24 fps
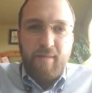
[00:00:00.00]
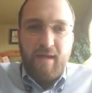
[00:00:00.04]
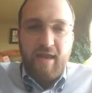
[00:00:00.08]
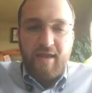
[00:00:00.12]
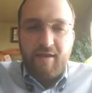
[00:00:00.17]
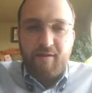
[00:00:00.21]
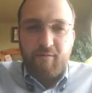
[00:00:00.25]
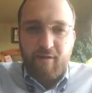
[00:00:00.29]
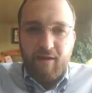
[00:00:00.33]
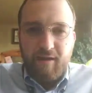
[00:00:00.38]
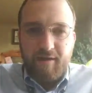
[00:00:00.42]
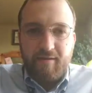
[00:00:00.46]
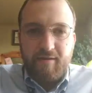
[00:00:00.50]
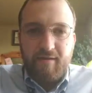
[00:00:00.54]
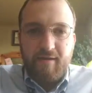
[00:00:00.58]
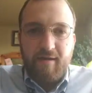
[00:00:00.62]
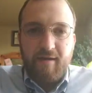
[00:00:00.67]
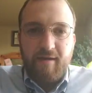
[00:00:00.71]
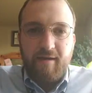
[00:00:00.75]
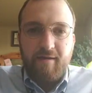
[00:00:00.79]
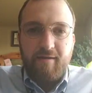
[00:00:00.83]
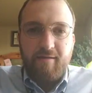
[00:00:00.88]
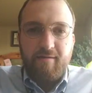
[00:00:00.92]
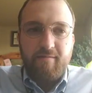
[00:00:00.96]

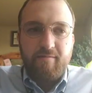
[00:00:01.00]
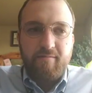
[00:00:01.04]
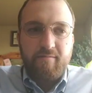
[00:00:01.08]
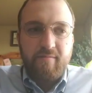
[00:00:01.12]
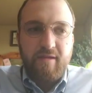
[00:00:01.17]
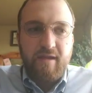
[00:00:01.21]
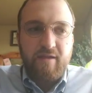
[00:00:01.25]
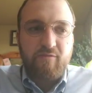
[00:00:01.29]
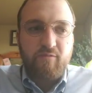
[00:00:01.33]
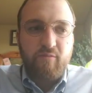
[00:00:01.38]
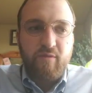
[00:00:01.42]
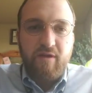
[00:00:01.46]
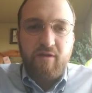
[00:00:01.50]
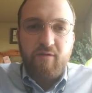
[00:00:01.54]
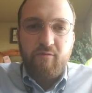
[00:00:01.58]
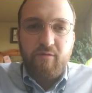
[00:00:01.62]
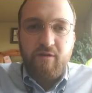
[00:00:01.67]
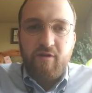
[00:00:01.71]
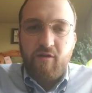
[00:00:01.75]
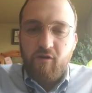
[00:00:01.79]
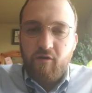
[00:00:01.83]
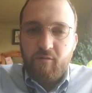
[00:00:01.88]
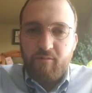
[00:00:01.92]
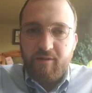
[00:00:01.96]
Anyway, next week
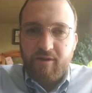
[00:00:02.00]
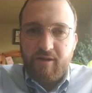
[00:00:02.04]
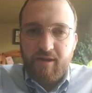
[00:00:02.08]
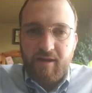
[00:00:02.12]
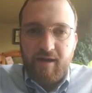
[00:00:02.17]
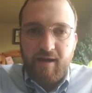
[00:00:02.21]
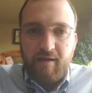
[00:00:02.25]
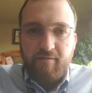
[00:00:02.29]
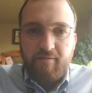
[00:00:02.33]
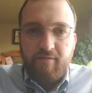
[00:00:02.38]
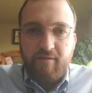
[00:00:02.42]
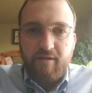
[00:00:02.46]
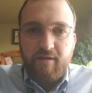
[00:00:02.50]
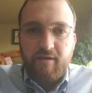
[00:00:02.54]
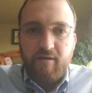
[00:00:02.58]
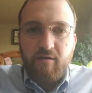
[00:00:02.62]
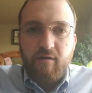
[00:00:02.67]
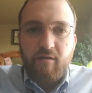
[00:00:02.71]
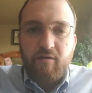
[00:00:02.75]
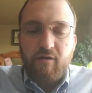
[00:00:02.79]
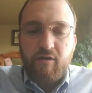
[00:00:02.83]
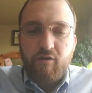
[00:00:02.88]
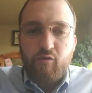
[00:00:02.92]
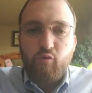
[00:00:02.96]
we hope to get out the
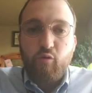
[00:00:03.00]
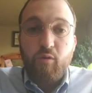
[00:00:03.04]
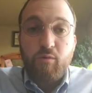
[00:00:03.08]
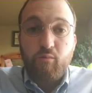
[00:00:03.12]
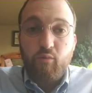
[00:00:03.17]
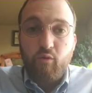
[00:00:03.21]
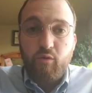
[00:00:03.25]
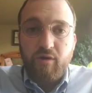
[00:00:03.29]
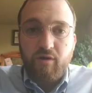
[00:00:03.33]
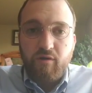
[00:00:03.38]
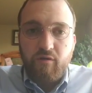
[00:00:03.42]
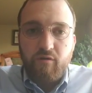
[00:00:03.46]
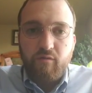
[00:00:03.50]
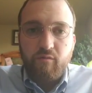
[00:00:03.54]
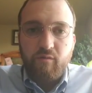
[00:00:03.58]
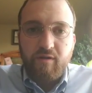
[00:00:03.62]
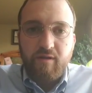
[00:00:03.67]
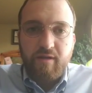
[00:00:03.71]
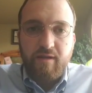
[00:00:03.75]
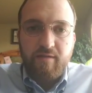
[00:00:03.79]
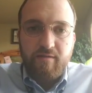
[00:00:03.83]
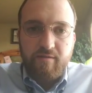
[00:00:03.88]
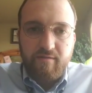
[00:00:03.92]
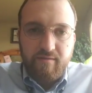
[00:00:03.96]
Cardano 1.2
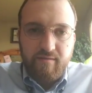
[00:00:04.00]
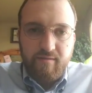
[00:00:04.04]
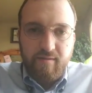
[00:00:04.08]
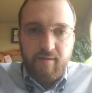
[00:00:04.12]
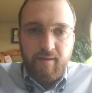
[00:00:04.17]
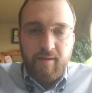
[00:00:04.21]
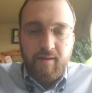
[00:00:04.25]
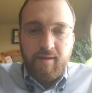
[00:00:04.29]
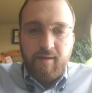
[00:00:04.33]
release.